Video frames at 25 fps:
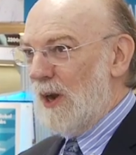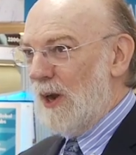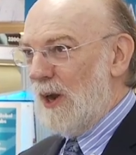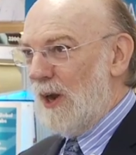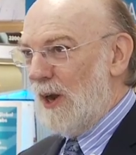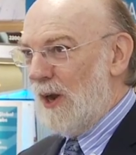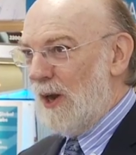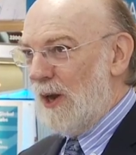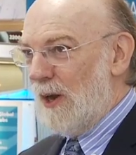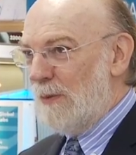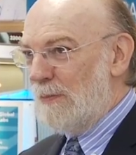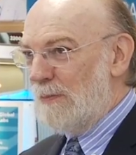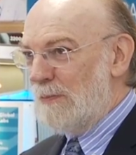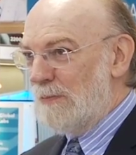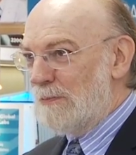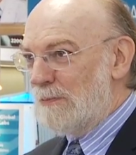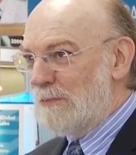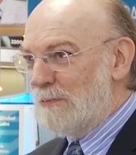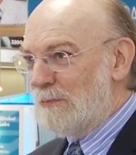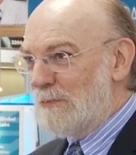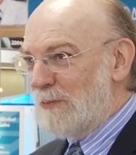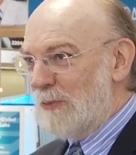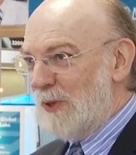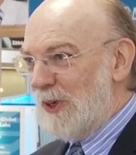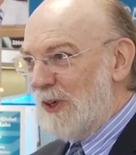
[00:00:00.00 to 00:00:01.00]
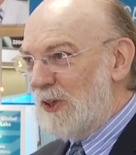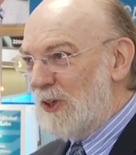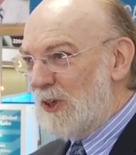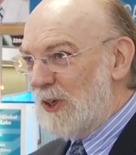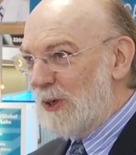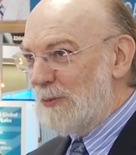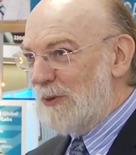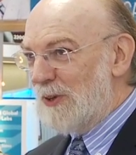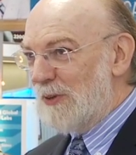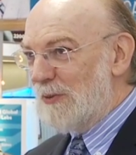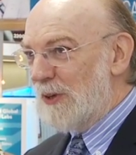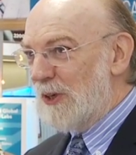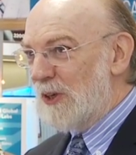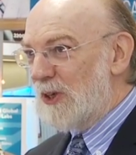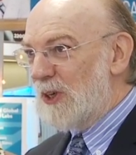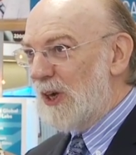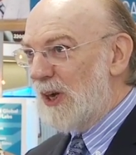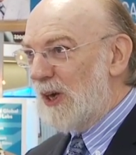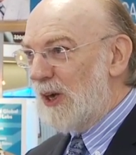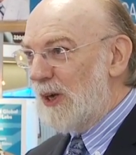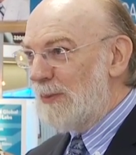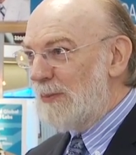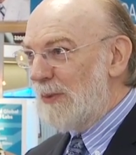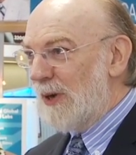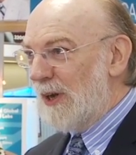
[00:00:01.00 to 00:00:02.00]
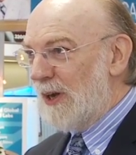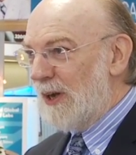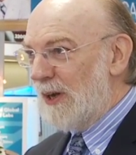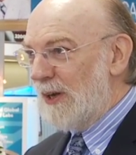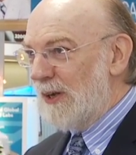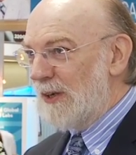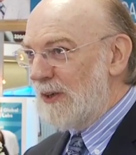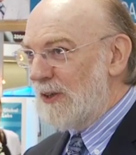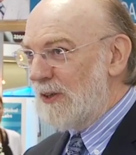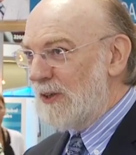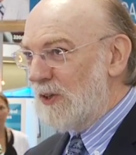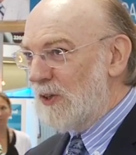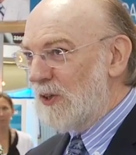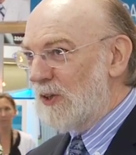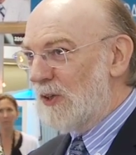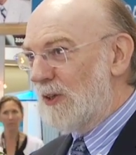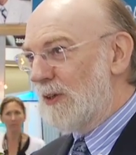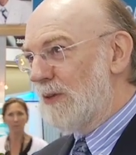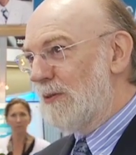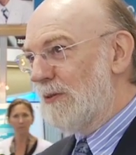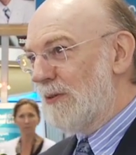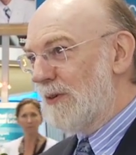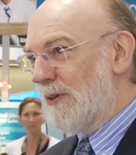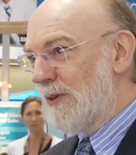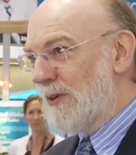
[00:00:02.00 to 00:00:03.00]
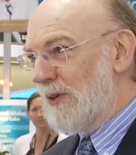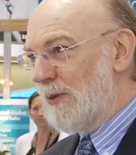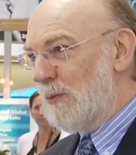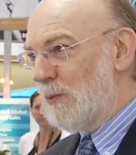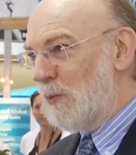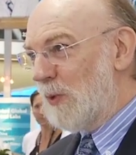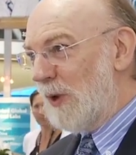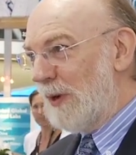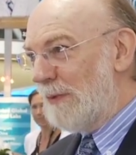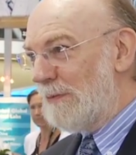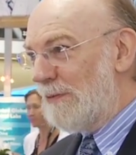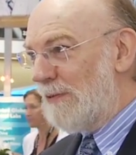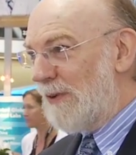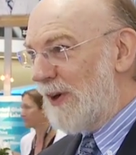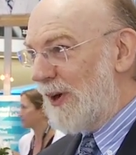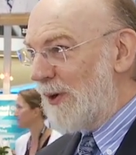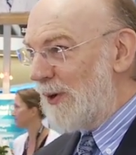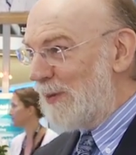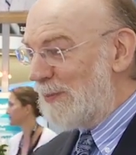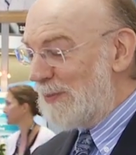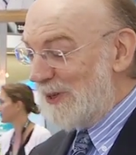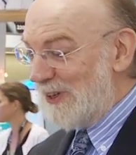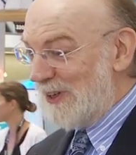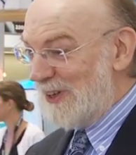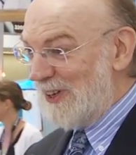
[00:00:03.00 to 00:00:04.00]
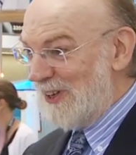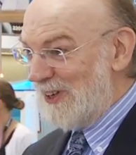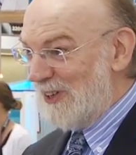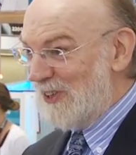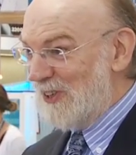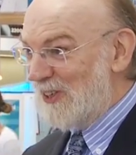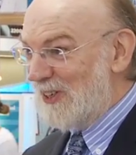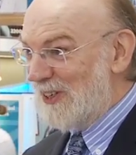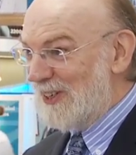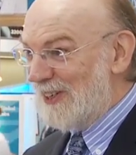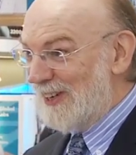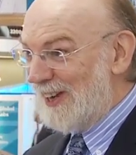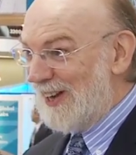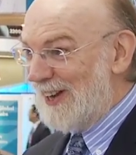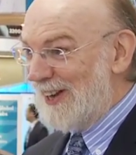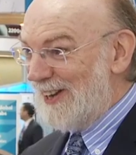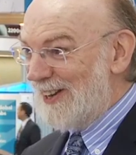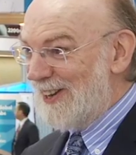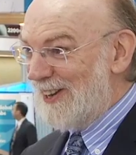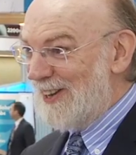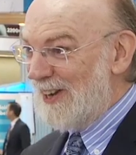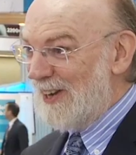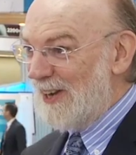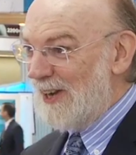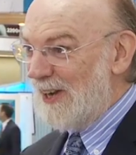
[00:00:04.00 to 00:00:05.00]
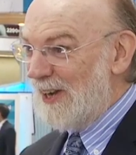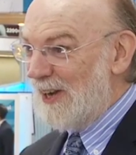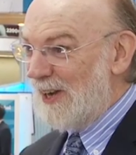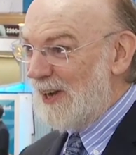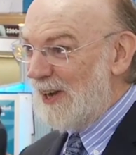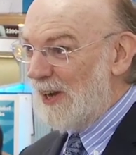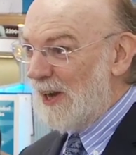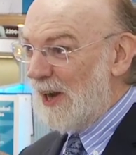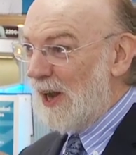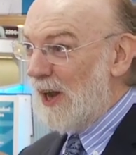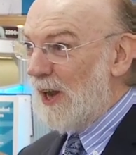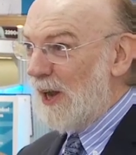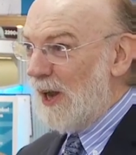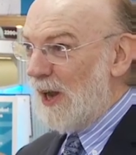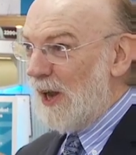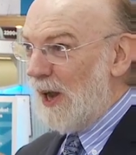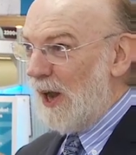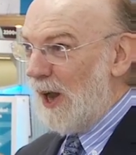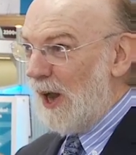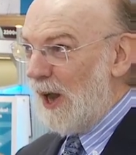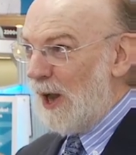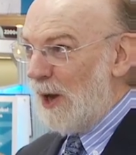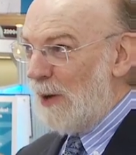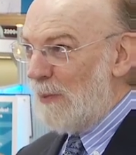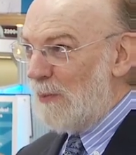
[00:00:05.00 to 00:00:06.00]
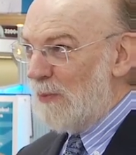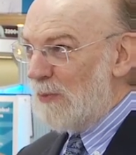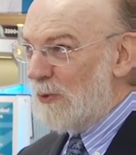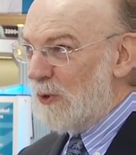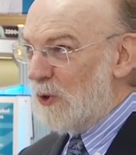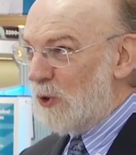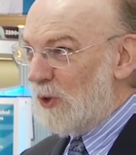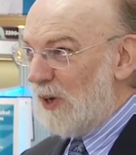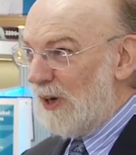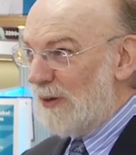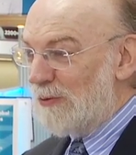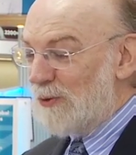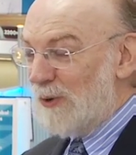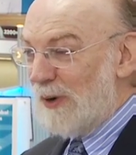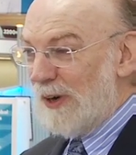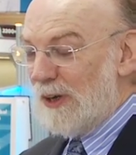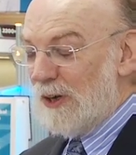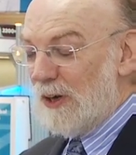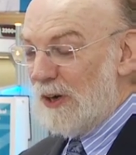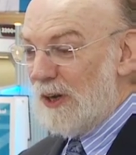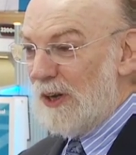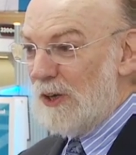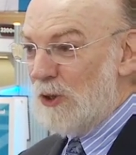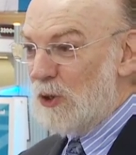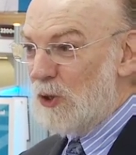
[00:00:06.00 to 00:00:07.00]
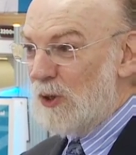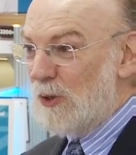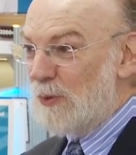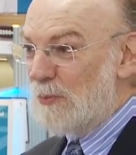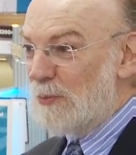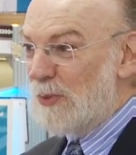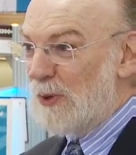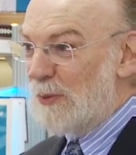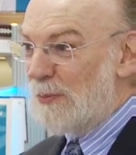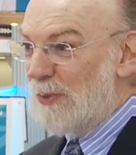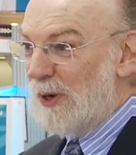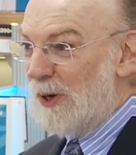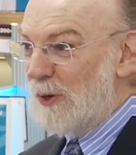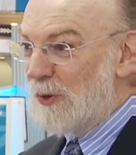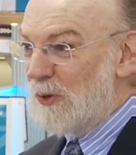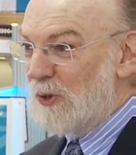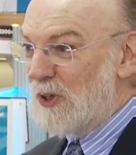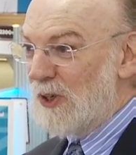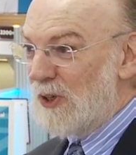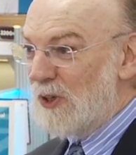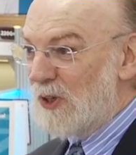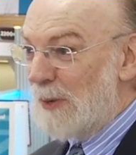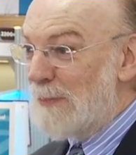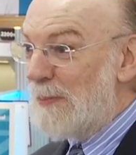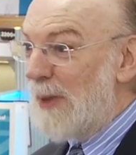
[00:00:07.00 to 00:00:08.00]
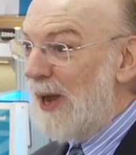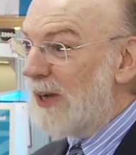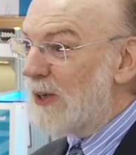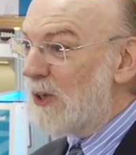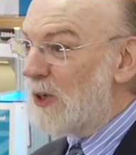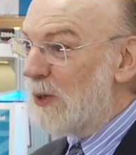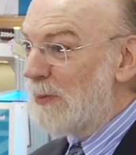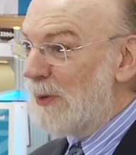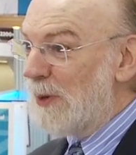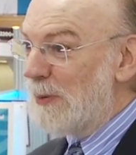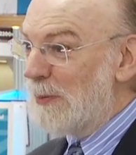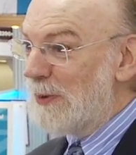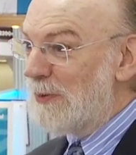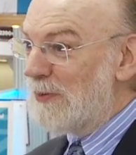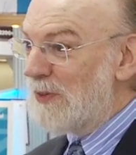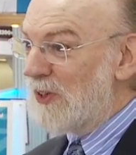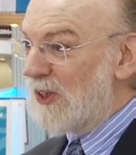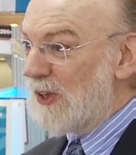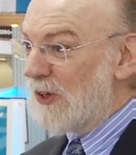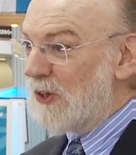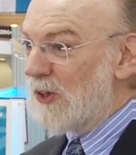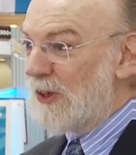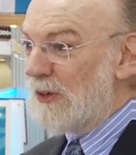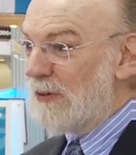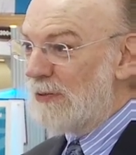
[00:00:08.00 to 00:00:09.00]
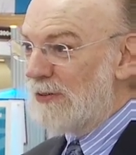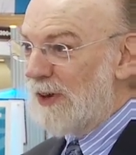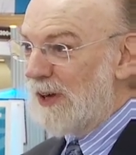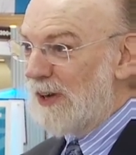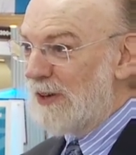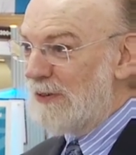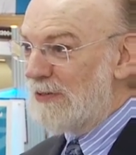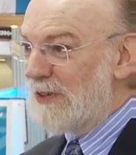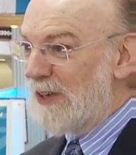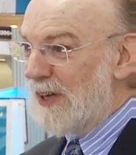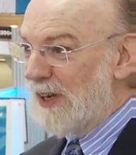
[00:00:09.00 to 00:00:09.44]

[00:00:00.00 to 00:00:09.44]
In terms of the timelines, we're very pleased that the draft regulation proposes a maximum of 65